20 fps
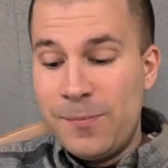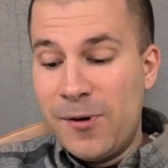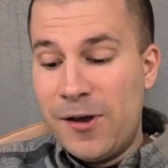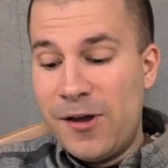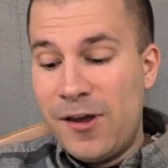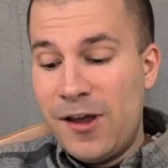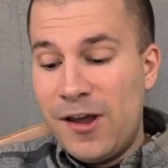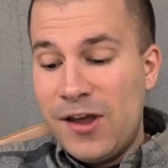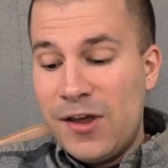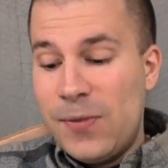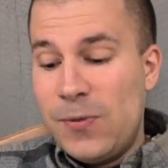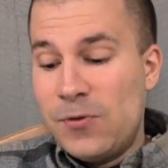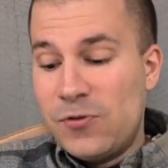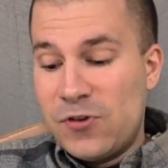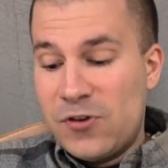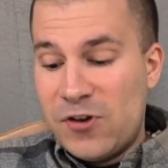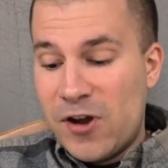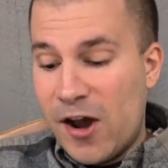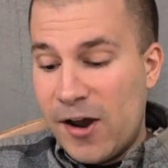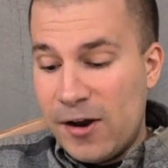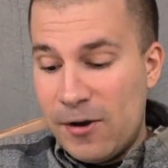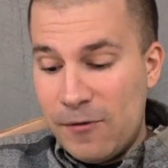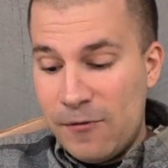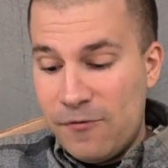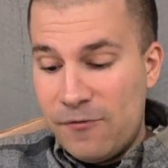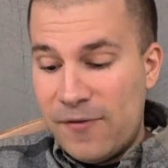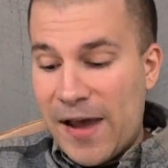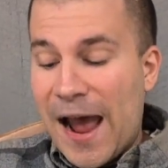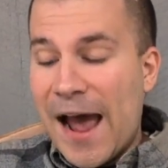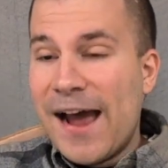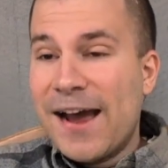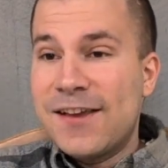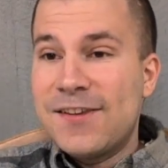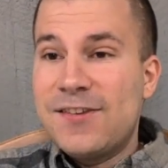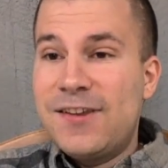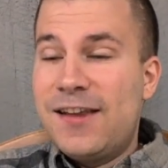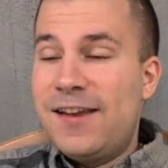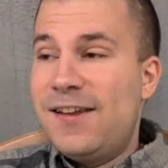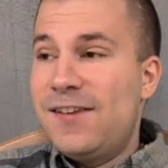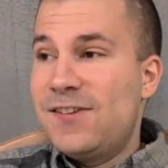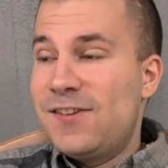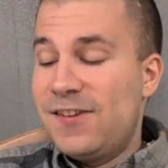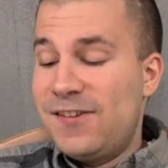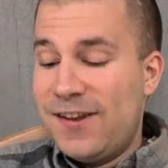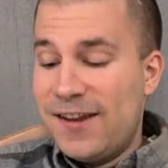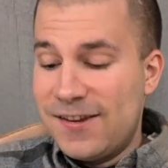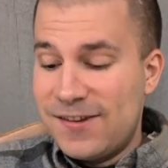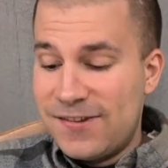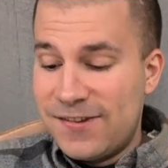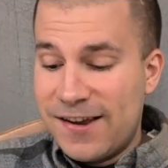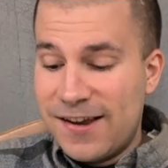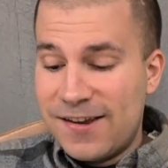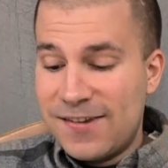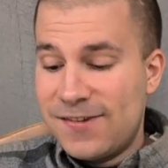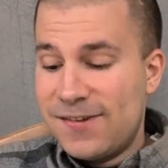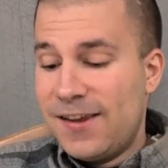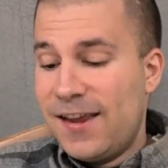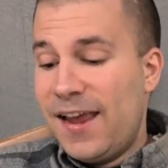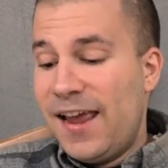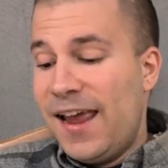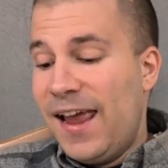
but there's a ton of facts and statistics,